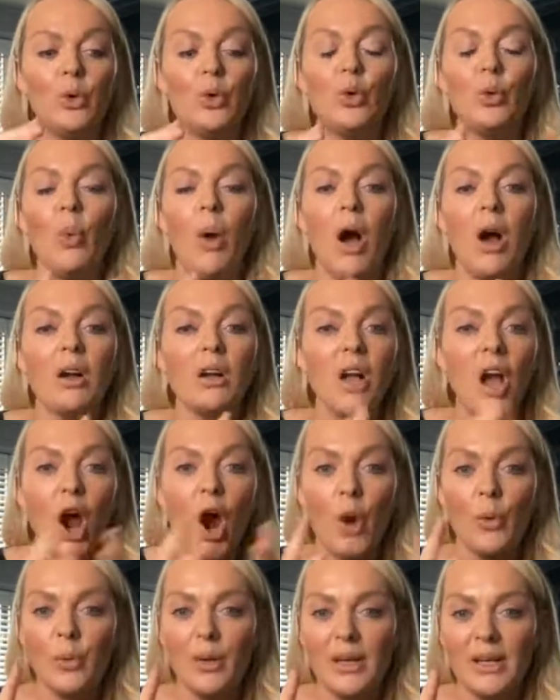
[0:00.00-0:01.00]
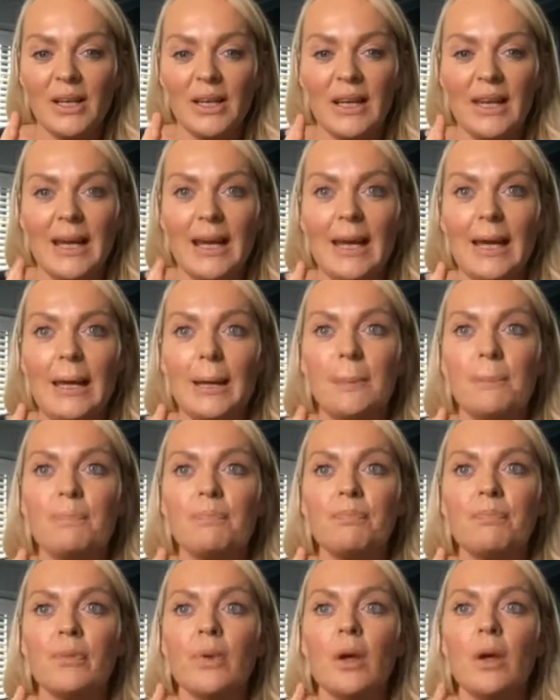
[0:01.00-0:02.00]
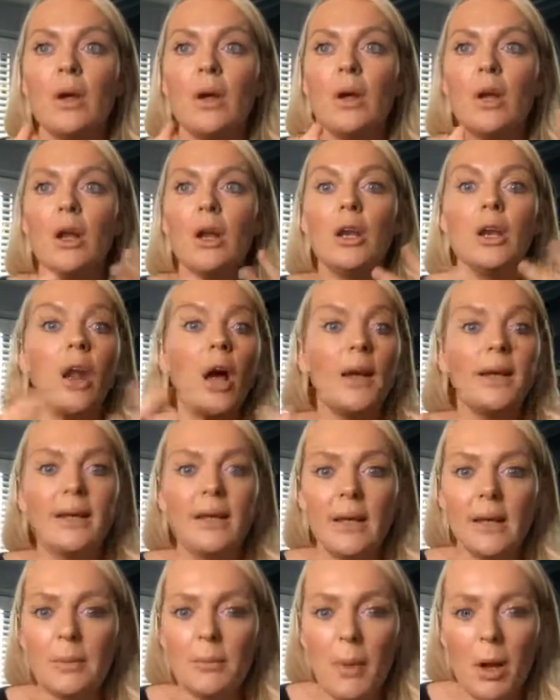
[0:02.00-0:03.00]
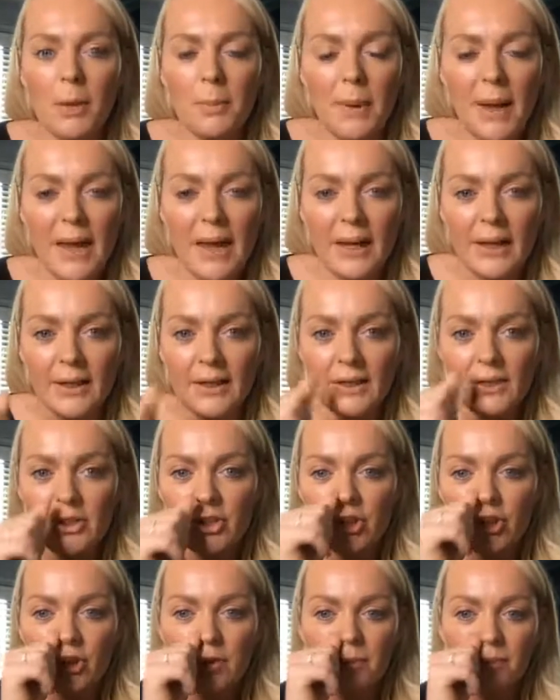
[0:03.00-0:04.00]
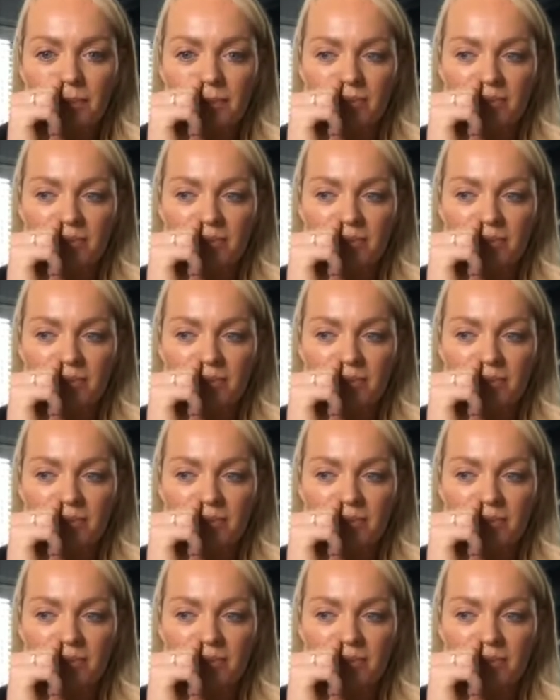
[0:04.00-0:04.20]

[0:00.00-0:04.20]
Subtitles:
who are currently liking my page,